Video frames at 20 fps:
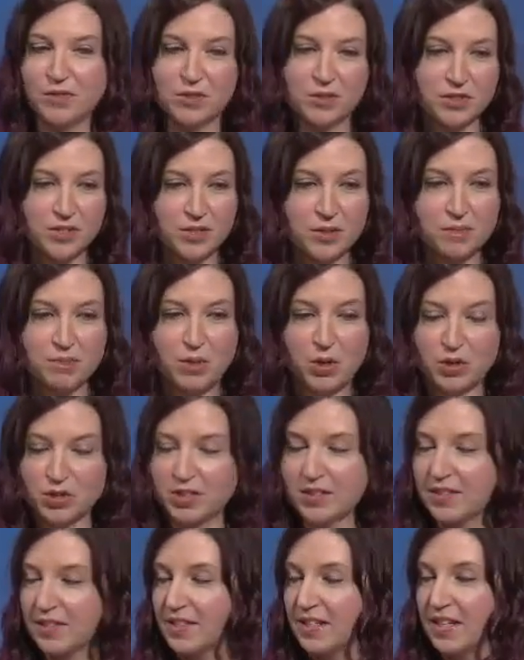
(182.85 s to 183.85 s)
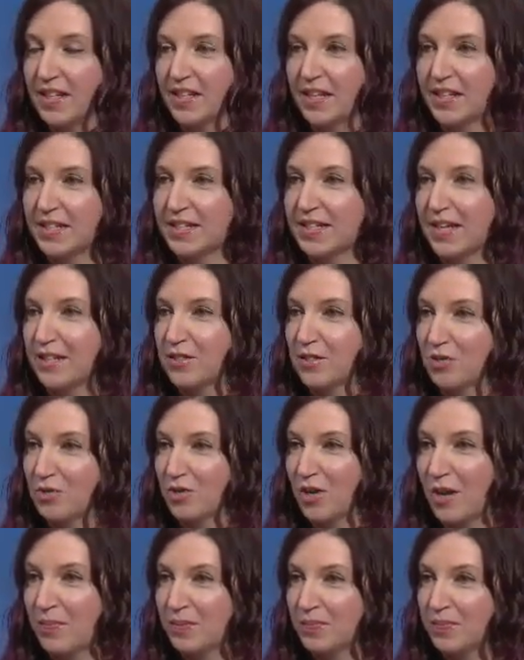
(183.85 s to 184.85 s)
There's a person sitting at a desk, you
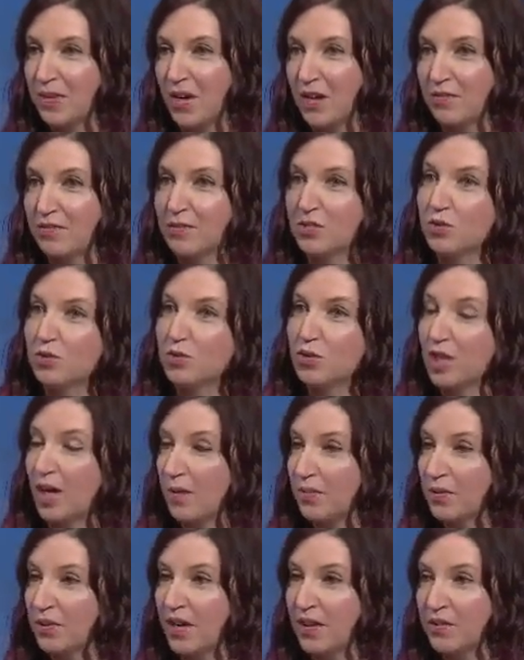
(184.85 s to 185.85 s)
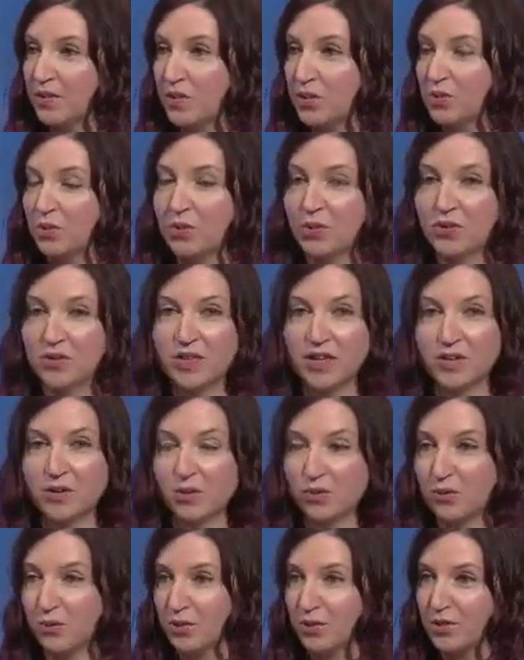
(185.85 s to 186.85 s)
drop them off, you shop around the store, they
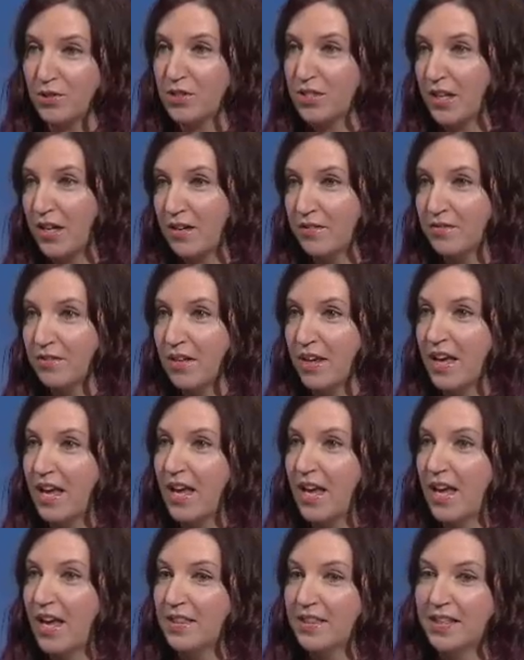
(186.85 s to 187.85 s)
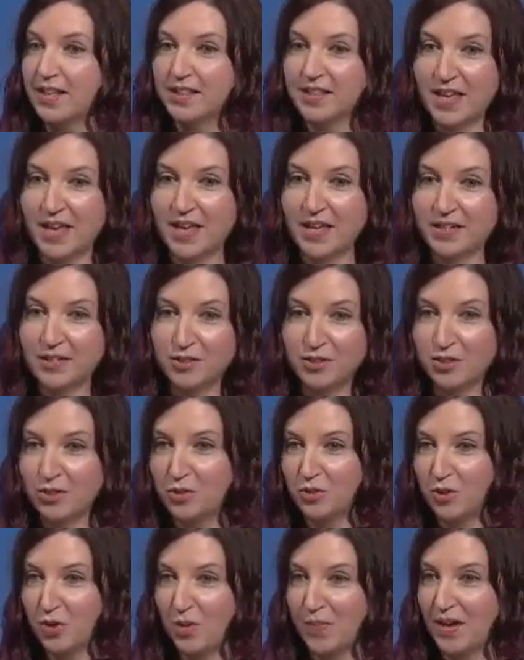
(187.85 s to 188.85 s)
go through your stuff, and then at the end,
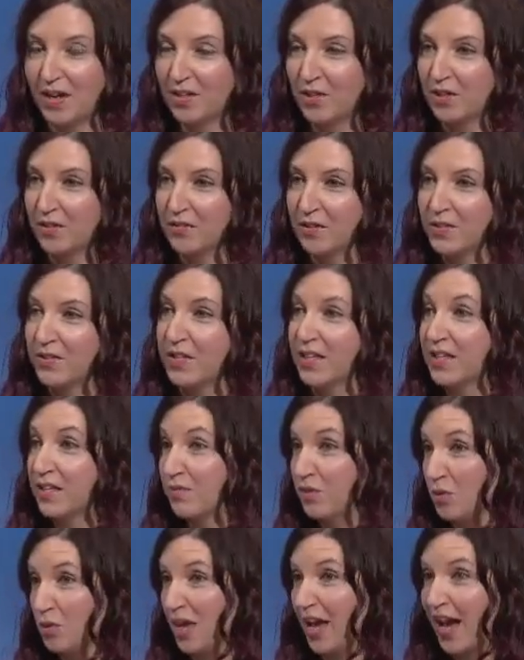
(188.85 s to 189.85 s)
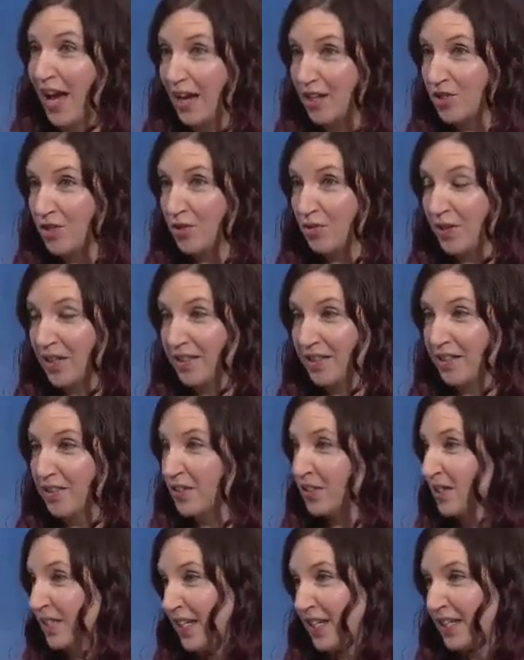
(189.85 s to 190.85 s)
you go back over, they give you cash right there
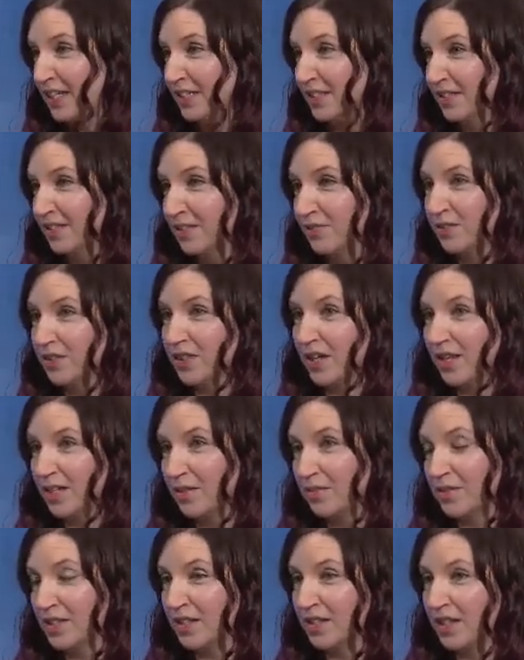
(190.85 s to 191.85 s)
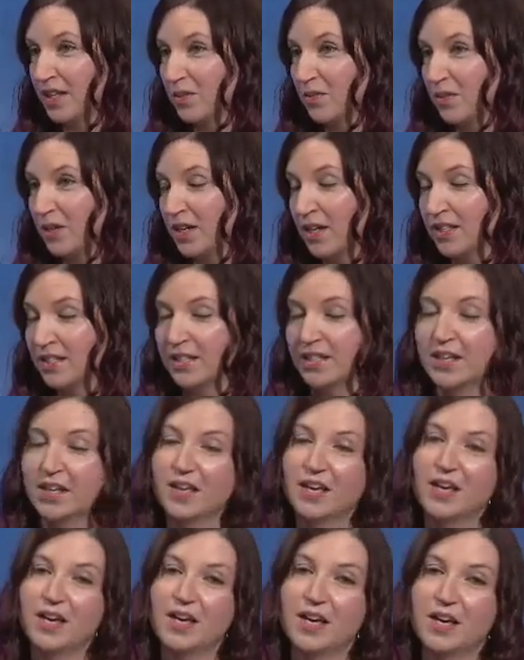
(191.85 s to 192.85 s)
on hand for the items that they want.
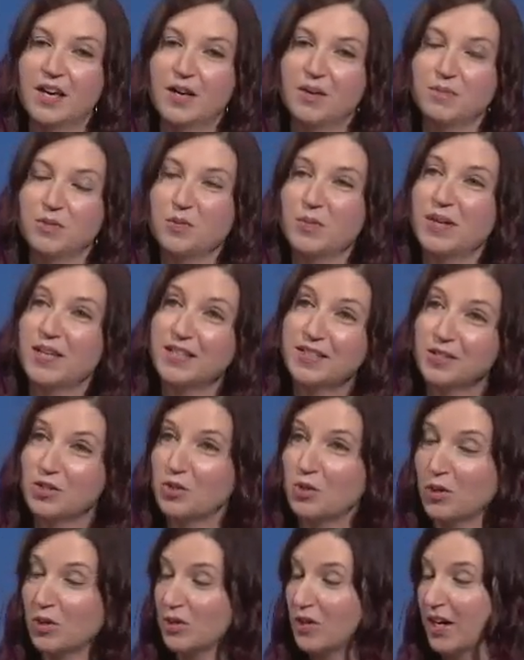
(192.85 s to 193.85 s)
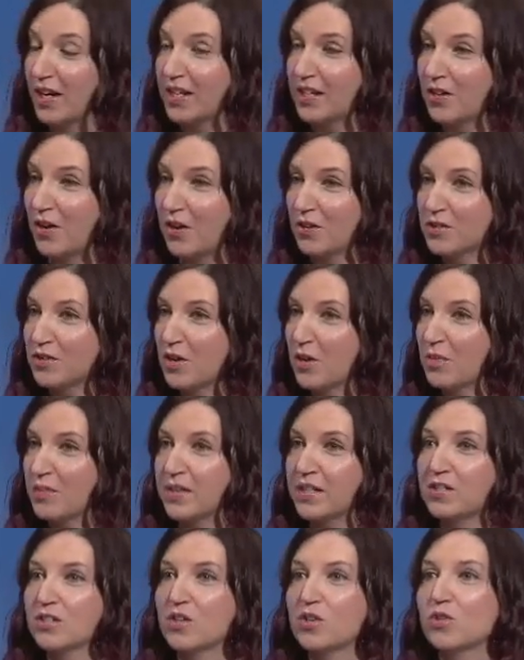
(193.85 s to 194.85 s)
You might get store credit also,
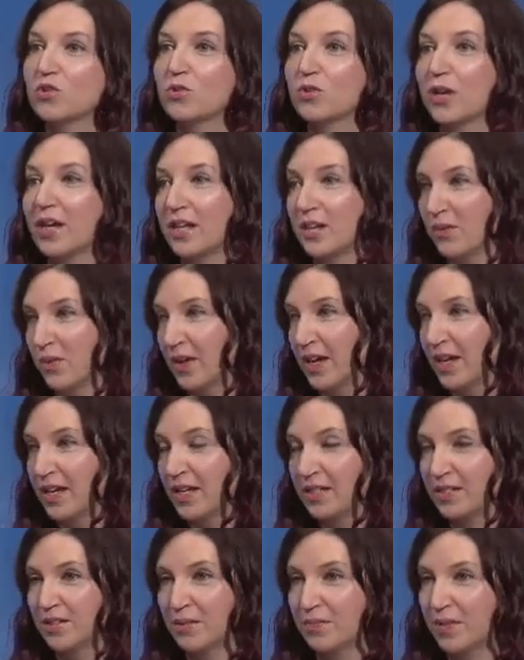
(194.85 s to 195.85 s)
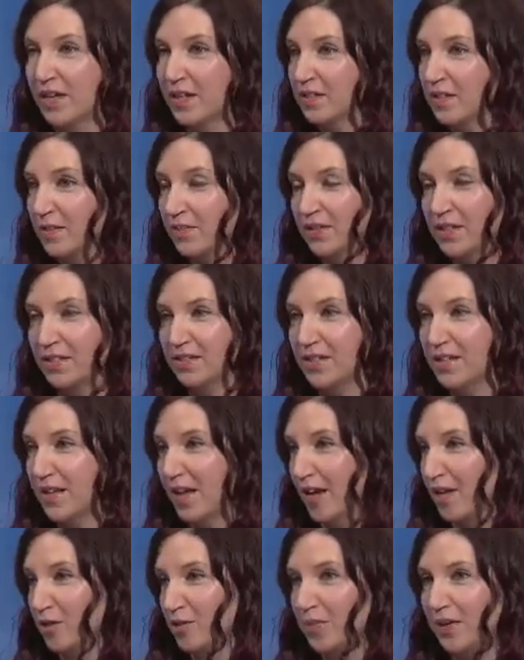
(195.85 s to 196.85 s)
but it's a great way to make some easy
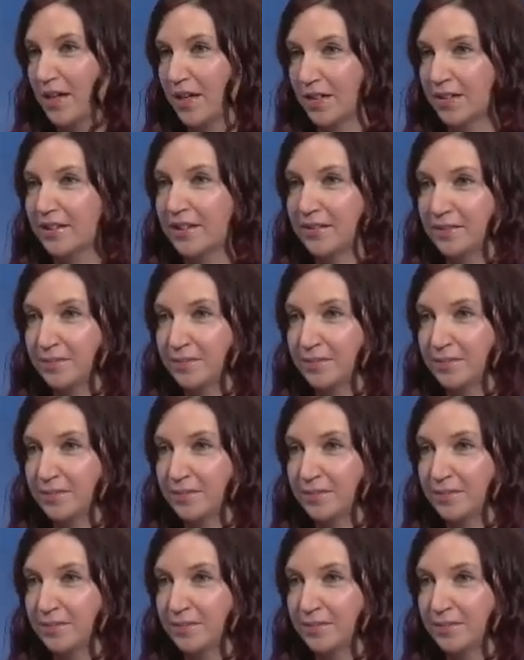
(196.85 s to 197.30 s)
cash back.